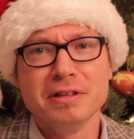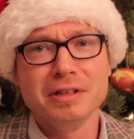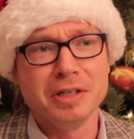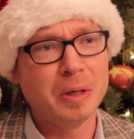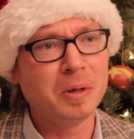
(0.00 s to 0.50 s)

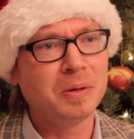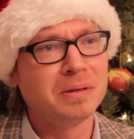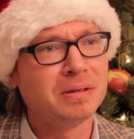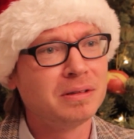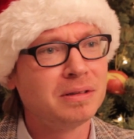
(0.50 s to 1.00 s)
you
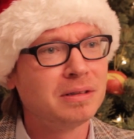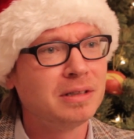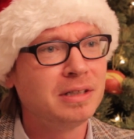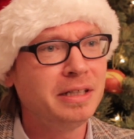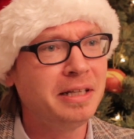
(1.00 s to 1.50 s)
know?
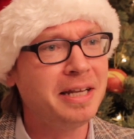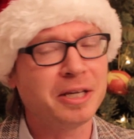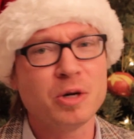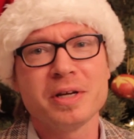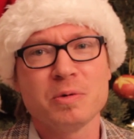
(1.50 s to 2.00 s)
You let it
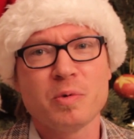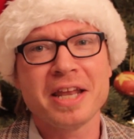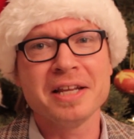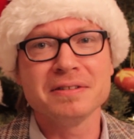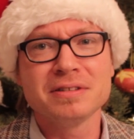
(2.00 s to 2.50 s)
go at
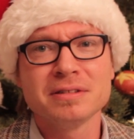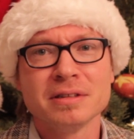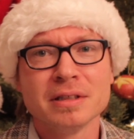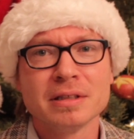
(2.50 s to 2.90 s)
weddings.